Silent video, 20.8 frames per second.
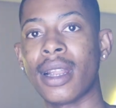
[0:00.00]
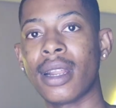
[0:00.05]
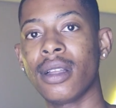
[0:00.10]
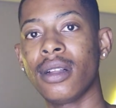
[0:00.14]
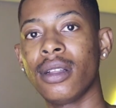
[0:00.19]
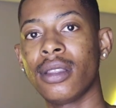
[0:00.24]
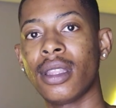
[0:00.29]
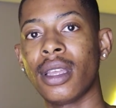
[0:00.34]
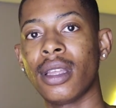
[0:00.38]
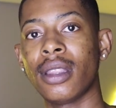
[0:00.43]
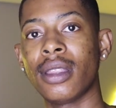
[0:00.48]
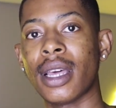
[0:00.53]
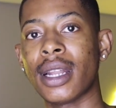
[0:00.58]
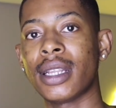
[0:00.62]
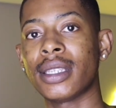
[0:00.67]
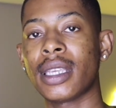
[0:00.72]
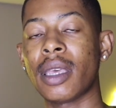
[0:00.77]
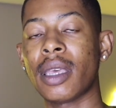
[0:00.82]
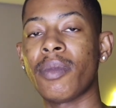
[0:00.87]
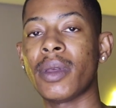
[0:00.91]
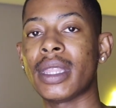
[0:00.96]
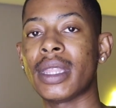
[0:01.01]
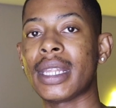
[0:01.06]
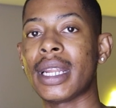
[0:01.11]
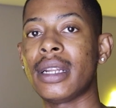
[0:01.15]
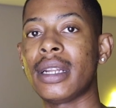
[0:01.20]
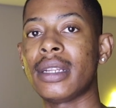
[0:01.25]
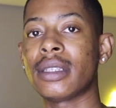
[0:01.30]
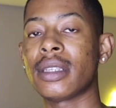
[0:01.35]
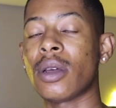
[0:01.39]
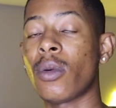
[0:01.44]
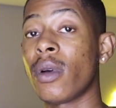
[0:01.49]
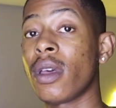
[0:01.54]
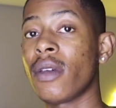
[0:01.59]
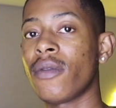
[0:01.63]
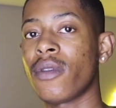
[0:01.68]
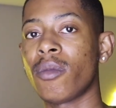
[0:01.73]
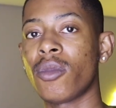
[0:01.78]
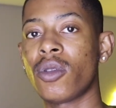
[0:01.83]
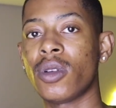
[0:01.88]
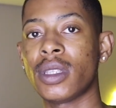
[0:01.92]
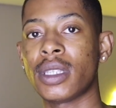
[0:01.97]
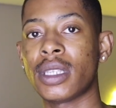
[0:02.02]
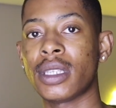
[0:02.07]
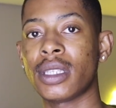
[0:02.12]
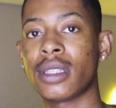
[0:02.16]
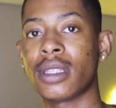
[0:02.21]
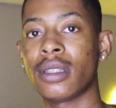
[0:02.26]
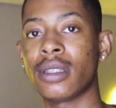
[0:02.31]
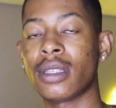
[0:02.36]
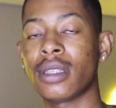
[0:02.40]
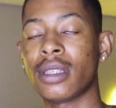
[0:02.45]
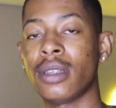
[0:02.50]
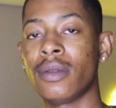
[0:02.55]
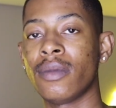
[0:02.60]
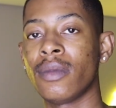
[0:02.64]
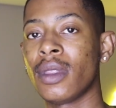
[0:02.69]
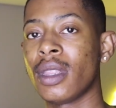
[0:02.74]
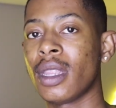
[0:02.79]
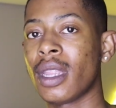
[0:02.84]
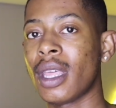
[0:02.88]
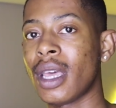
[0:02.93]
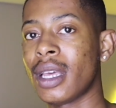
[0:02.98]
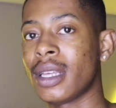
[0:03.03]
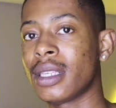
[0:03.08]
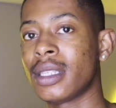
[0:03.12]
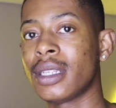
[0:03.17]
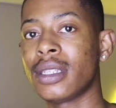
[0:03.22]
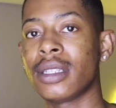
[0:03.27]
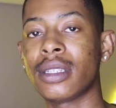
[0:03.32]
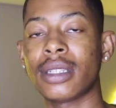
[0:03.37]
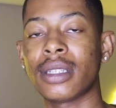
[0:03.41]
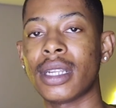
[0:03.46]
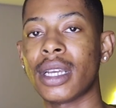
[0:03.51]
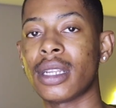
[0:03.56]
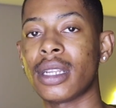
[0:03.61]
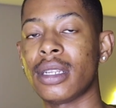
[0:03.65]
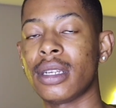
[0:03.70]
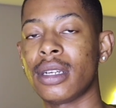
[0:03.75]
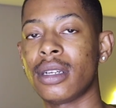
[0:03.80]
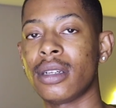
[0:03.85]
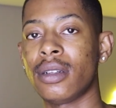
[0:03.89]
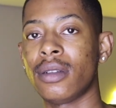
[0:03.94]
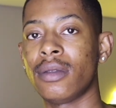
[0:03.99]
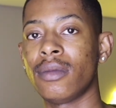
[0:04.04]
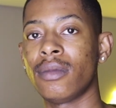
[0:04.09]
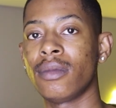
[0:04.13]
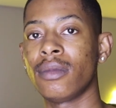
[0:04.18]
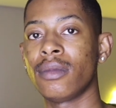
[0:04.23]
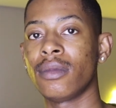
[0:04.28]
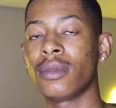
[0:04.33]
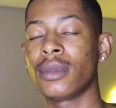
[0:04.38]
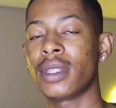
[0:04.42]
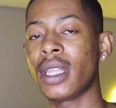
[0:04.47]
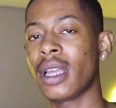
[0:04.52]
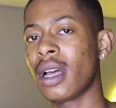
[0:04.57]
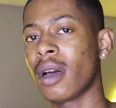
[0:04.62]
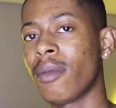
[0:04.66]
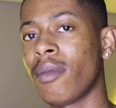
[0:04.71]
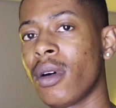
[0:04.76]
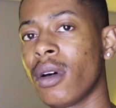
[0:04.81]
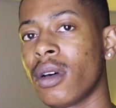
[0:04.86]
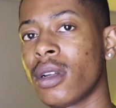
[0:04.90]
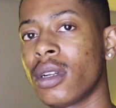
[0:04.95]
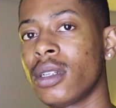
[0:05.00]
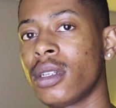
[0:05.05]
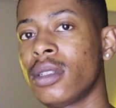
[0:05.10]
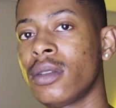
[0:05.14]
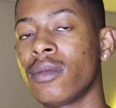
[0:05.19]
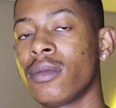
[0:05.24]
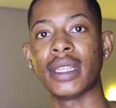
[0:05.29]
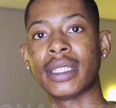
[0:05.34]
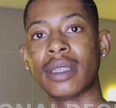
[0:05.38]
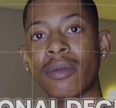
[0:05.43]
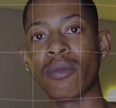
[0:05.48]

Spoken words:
real thing that is keeping traders away from consistency isn't technical. Think about it. It's